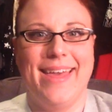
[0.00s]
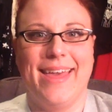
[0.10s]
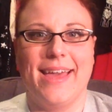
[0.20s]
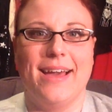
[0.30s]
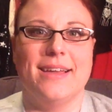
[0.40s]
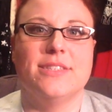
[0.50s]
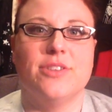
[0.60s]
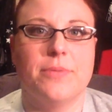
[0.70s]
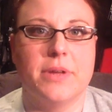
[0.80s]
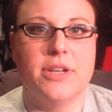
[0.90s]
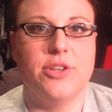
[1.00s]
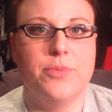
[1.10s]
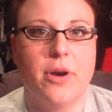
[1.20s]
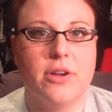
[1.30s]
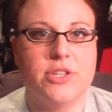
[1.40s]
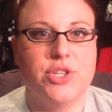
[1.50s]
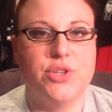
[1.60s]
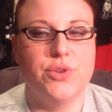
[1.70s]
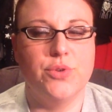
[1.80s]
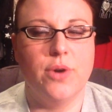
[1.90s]
Hey guys, so I'm going to do part
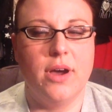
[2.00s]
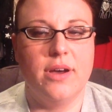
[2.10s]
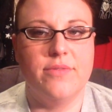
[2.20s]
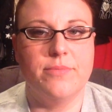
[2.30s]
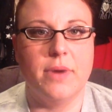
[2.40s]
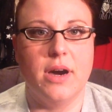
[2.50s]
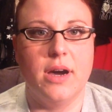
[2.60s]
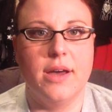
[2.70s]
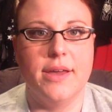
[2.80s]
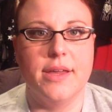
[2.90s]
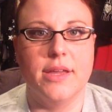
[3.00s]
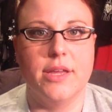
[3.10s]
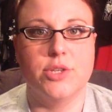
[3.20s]
2 of my